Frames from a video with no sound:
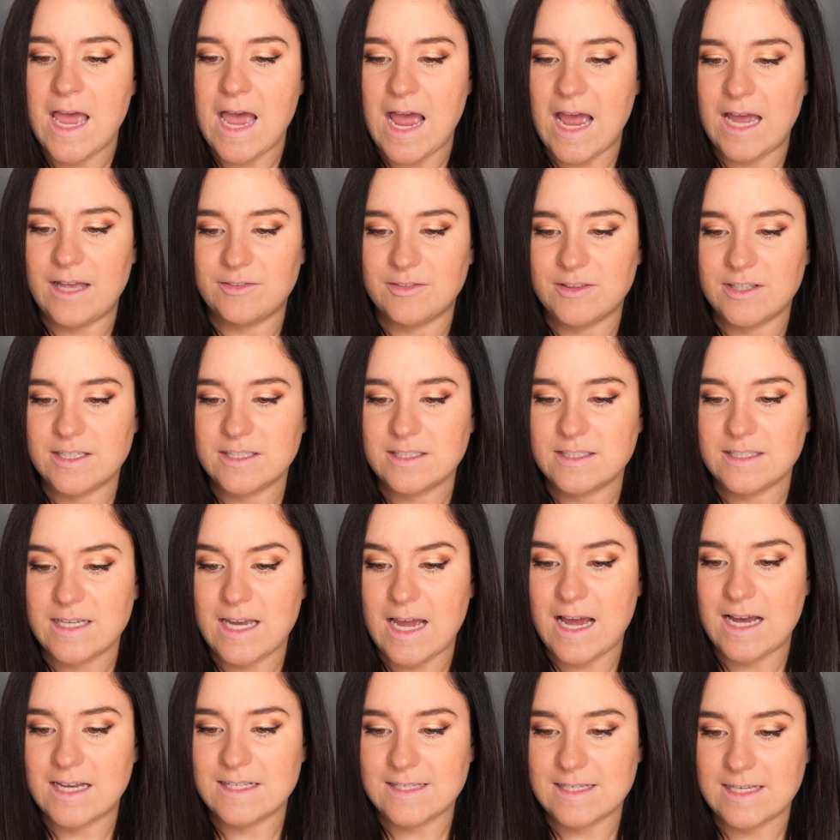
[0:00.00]
And this
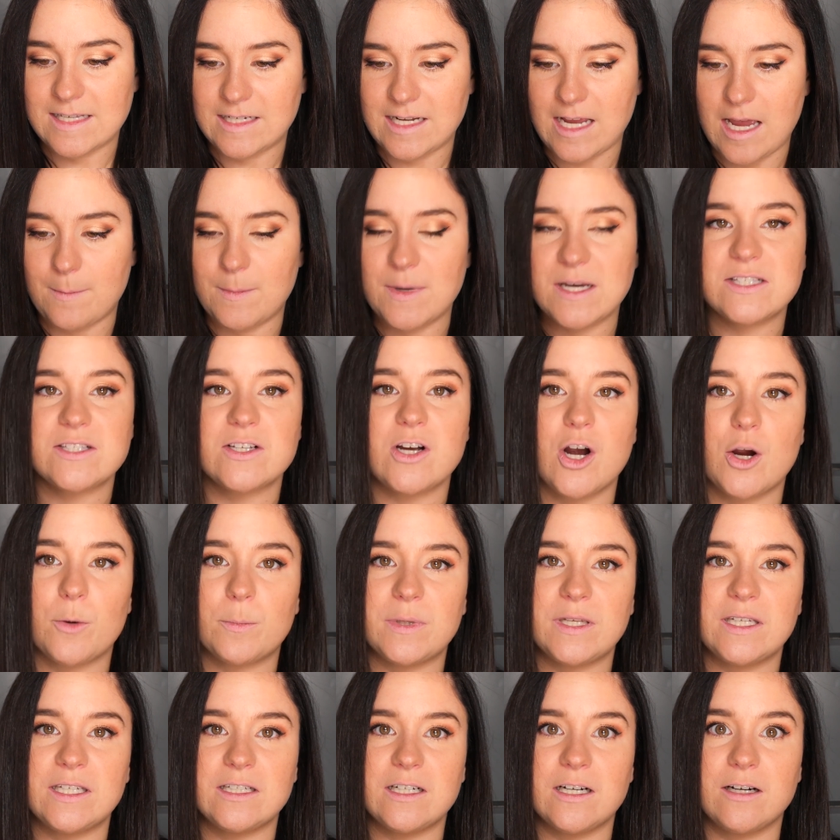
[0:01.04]
has an
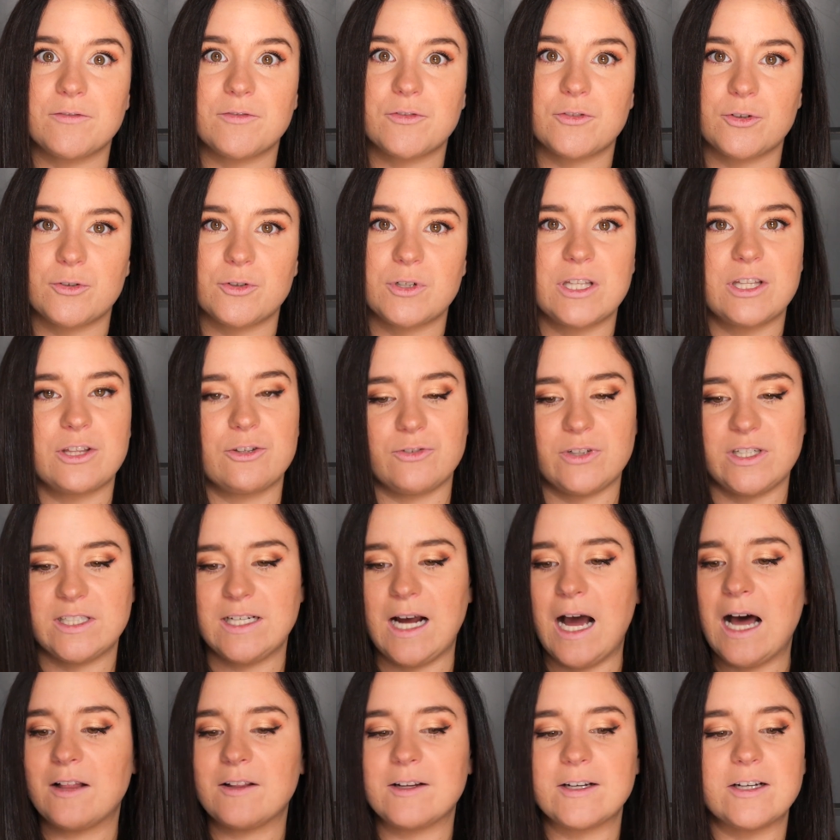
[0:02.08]
MSRP of
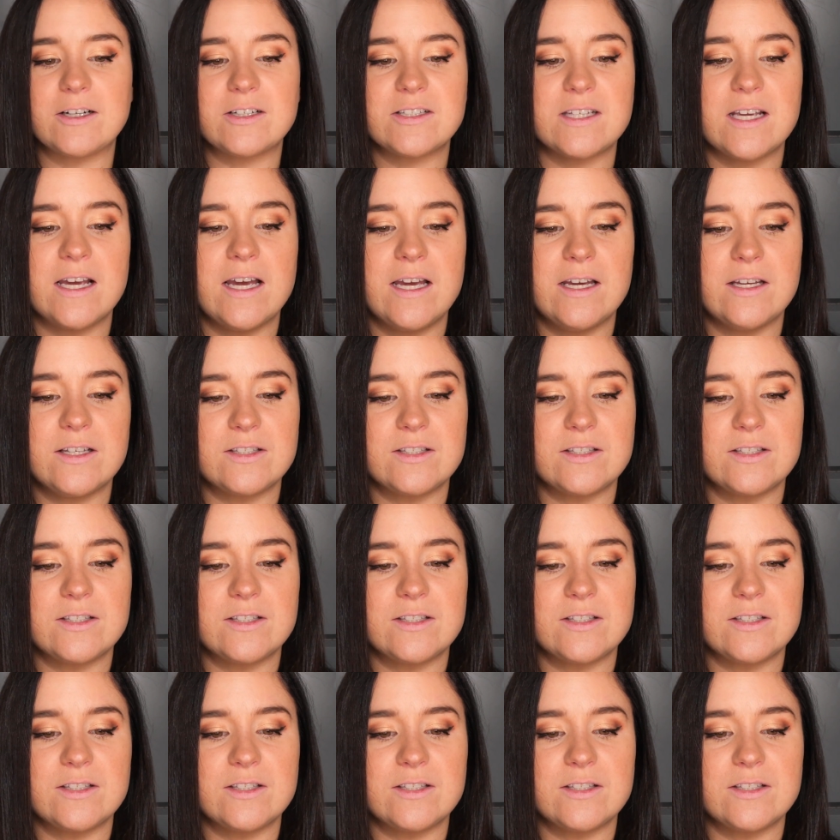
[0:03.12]
$33.